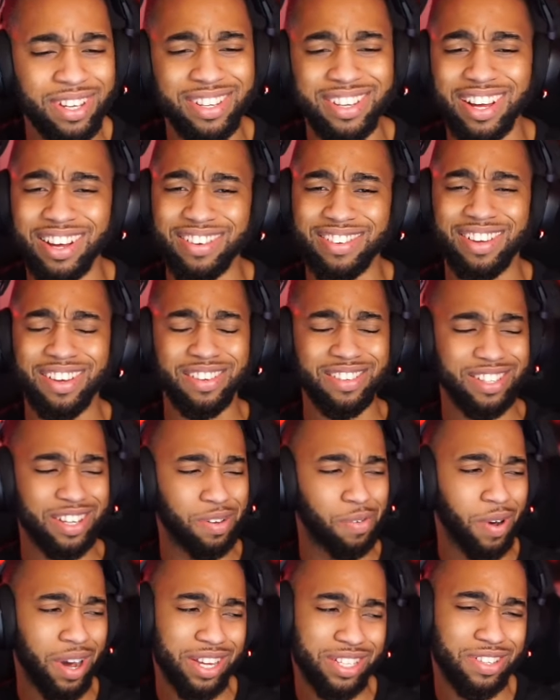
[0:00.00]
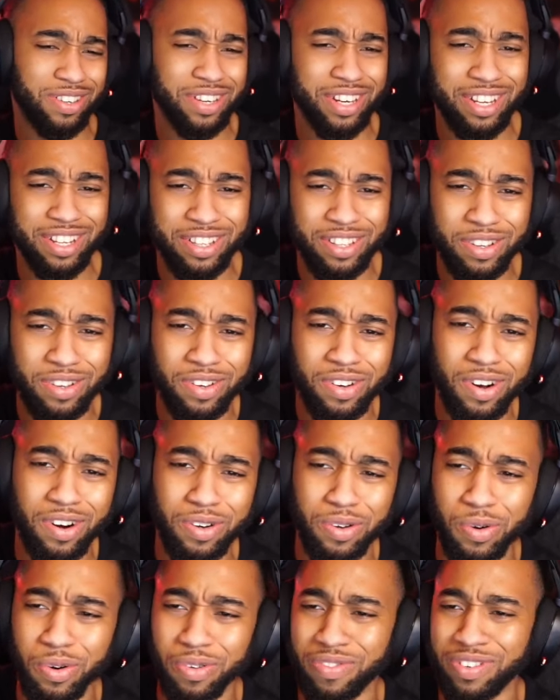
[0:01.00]
I, I, was like, why I started getting a little
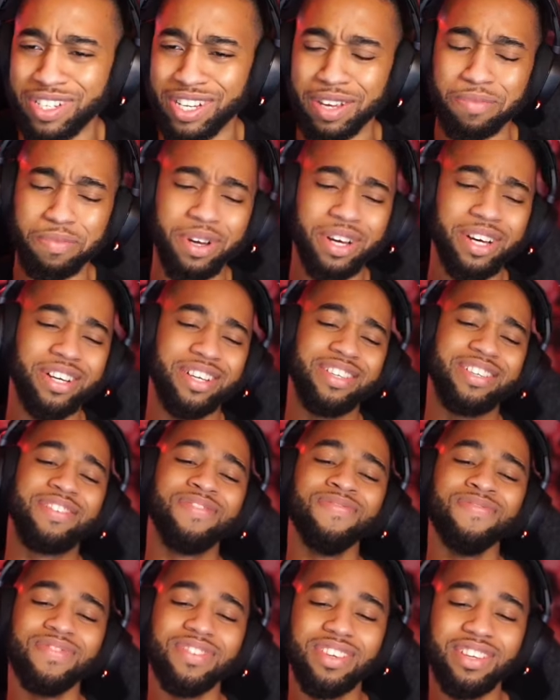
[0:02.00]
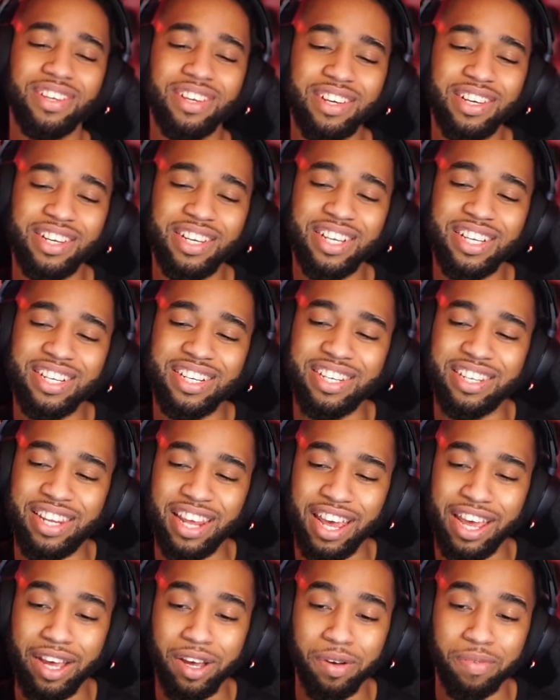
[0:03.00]
hardcore for a second, but uh,
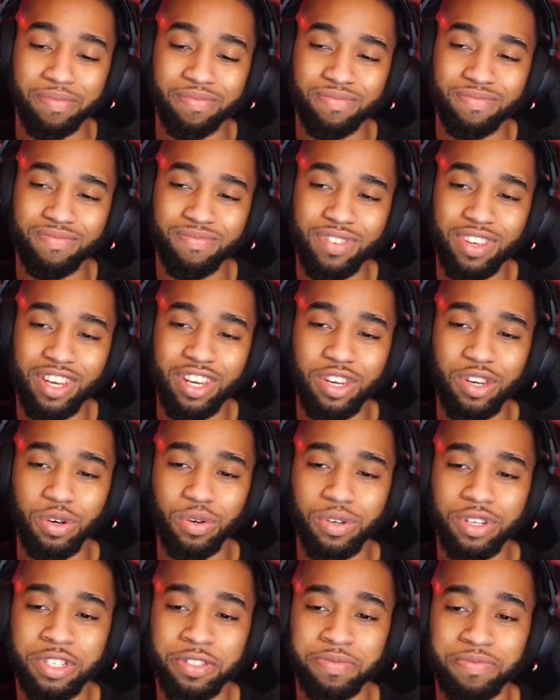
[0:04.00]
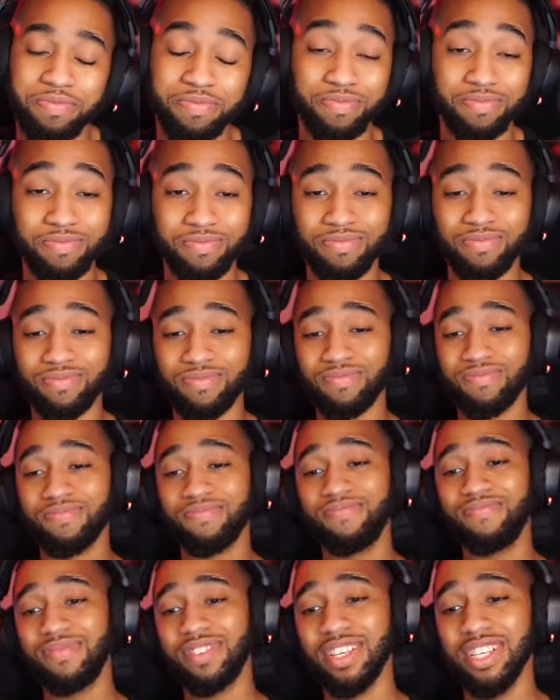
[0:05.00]
damn. You know what?
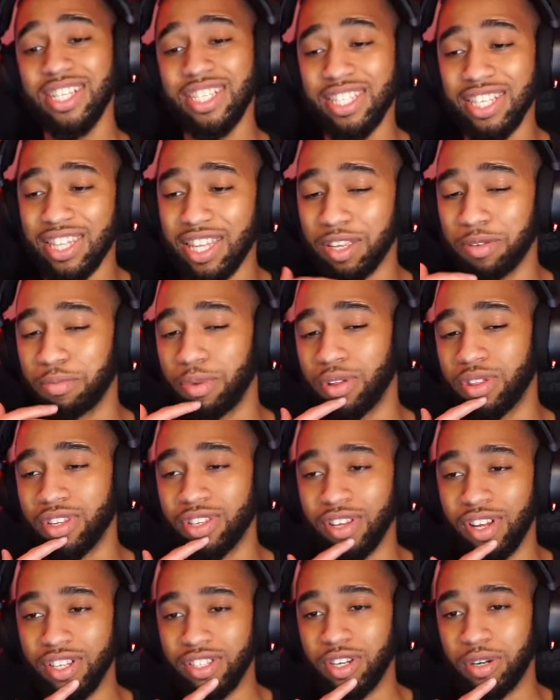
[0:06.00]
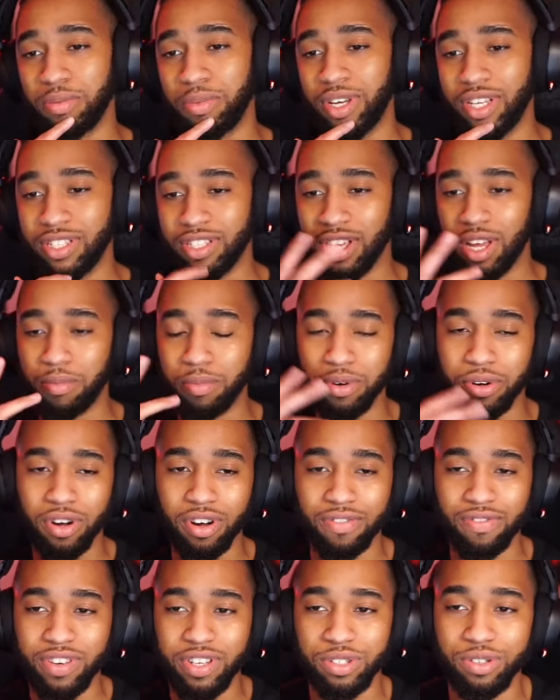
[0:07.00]
Since I think both the songs are amazing, I'm gonna go
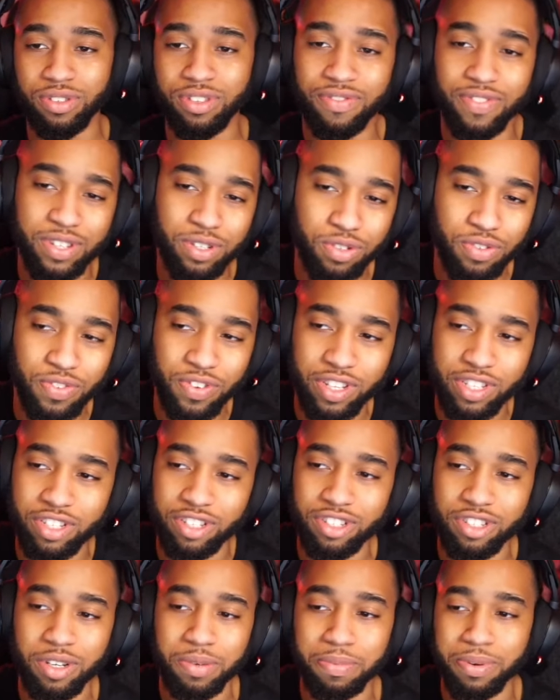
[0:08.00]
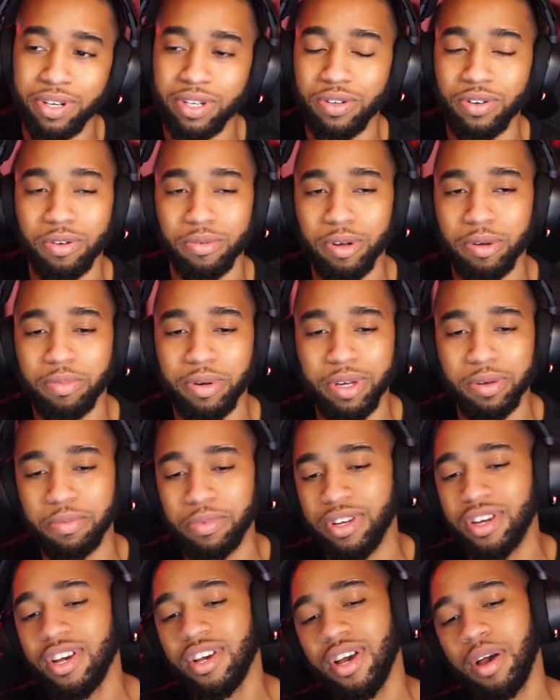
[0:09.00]
off visuals. The visuals for this are still pretty cool in my opinion,
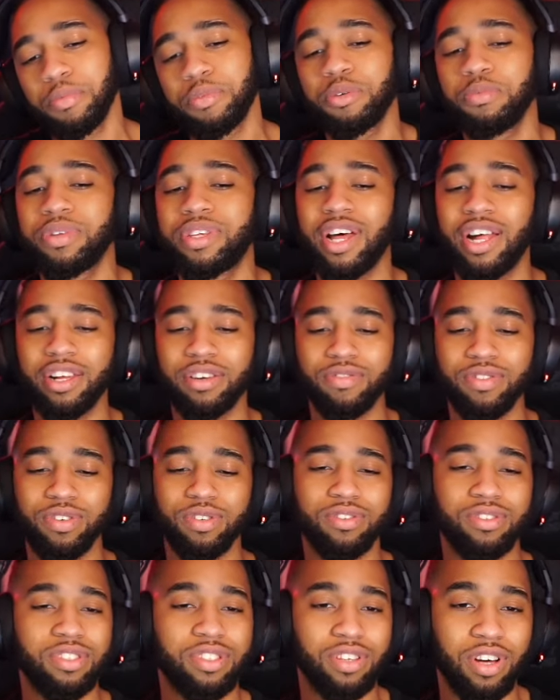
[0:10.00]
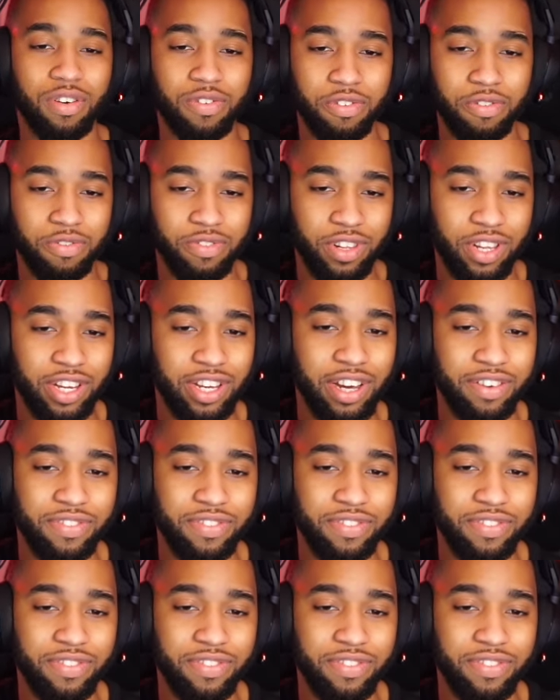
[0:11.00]
but I'm gonna go Metallic Rogue just off of like I